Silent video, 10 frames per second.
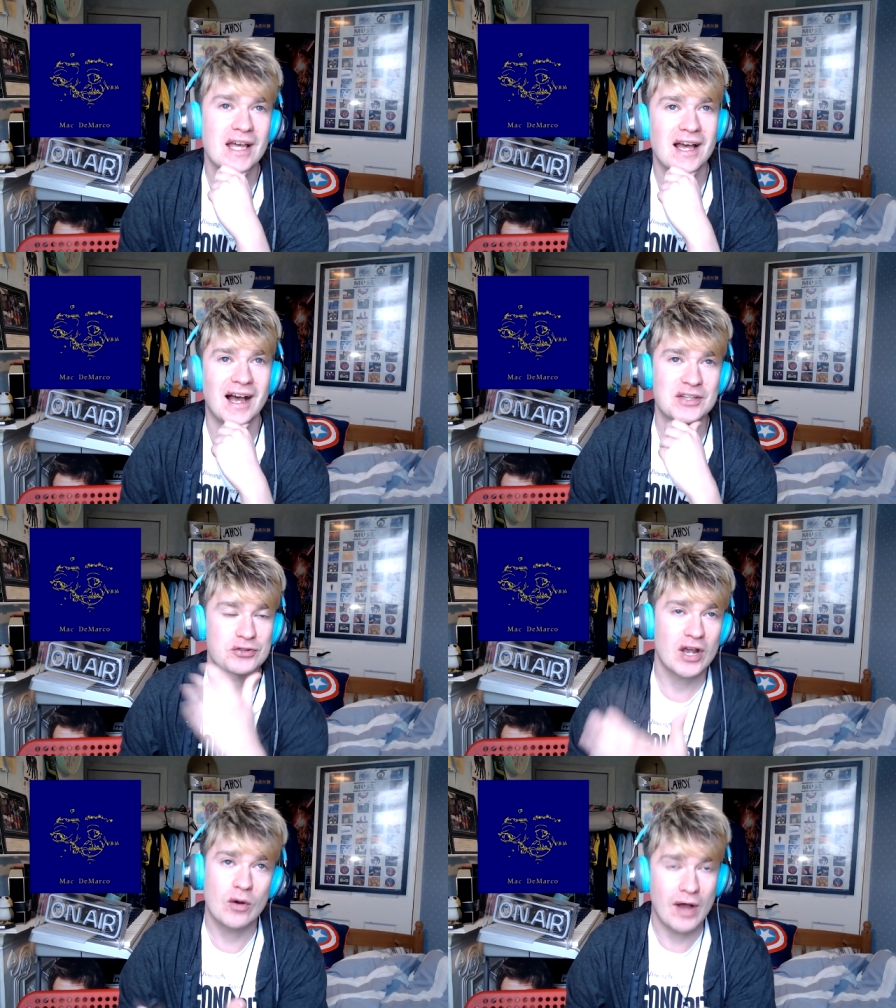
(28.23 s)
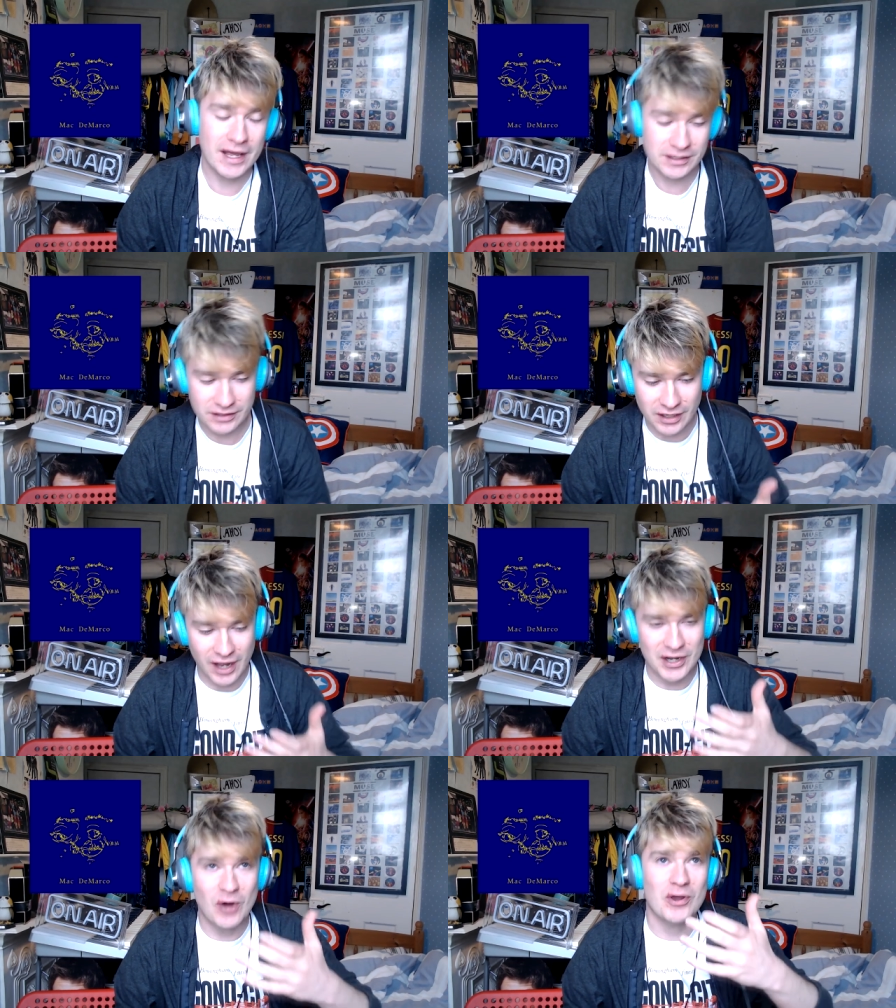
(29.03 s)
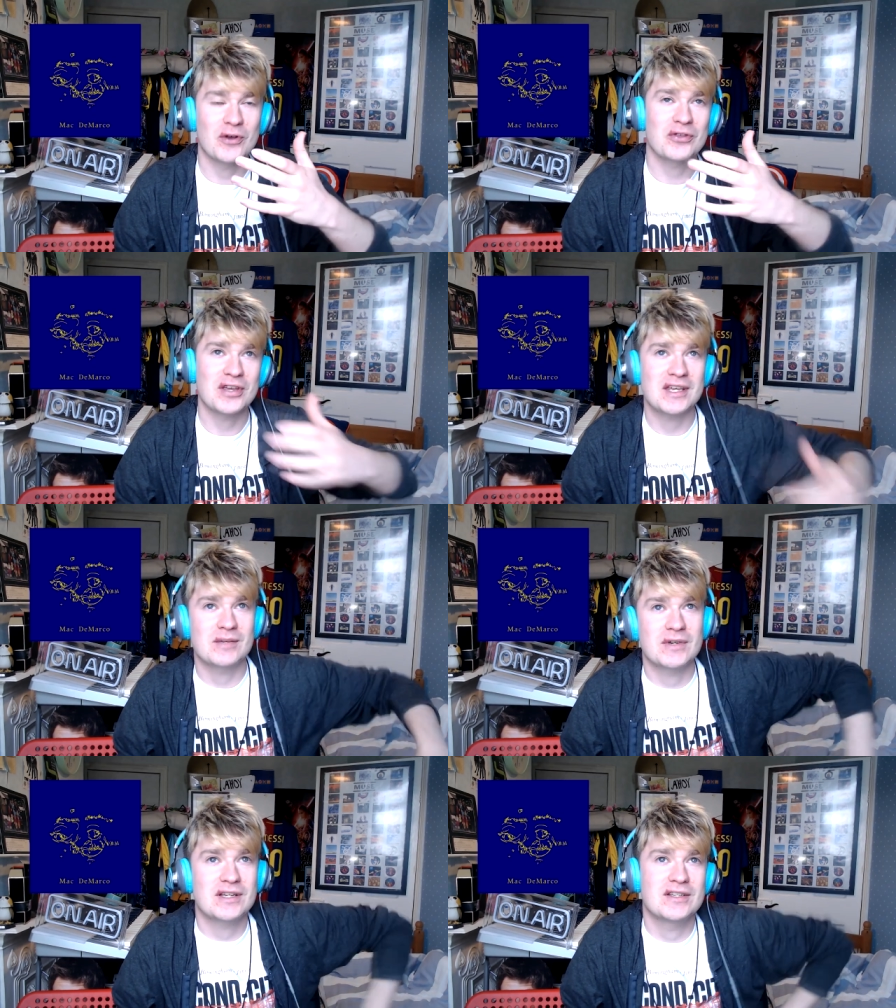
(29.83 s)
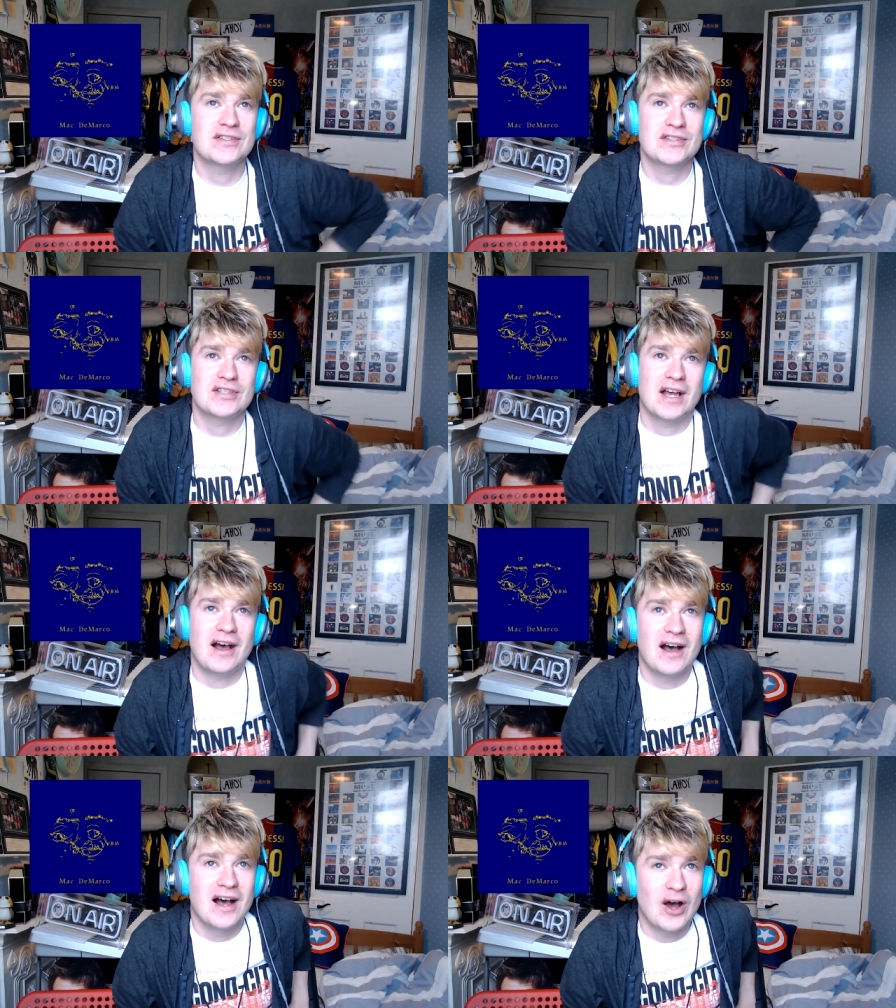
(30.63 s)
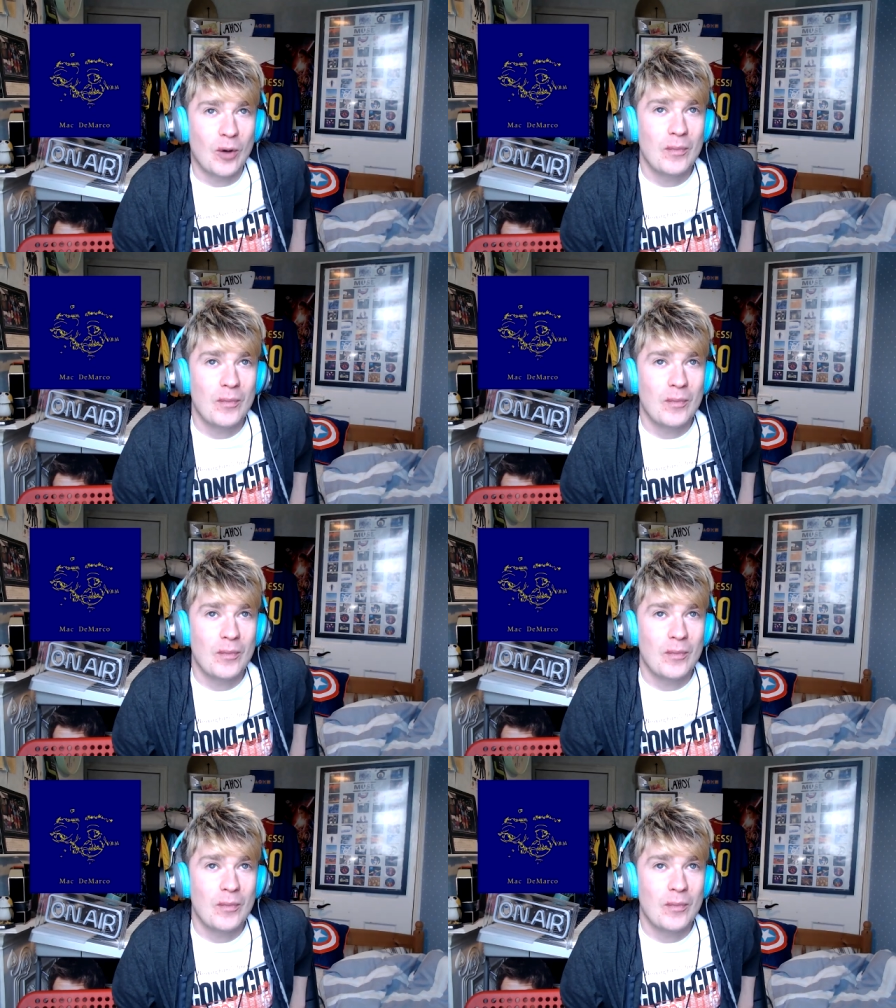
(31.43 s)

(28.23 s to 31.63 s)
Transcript: And straight away, I know what you're thinking because on my